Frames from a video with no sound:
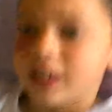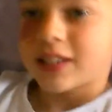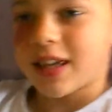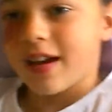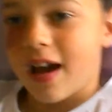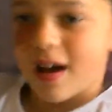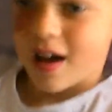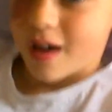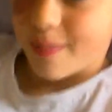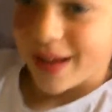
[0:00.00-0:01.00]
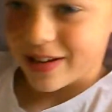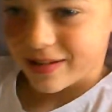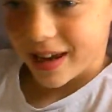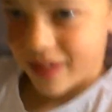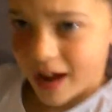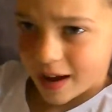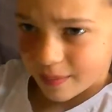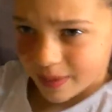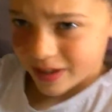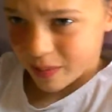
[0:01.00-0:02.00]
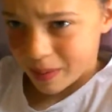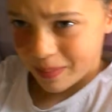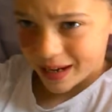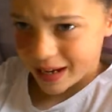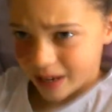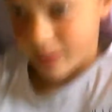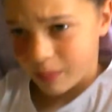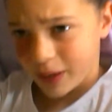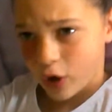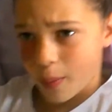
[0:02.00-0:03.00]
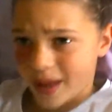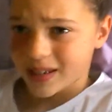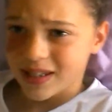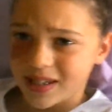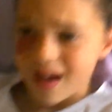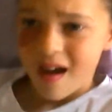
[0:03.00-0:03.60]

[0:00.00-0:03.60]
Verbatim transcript: So yeah, um, please don't say that. Please don't be mean mean comments.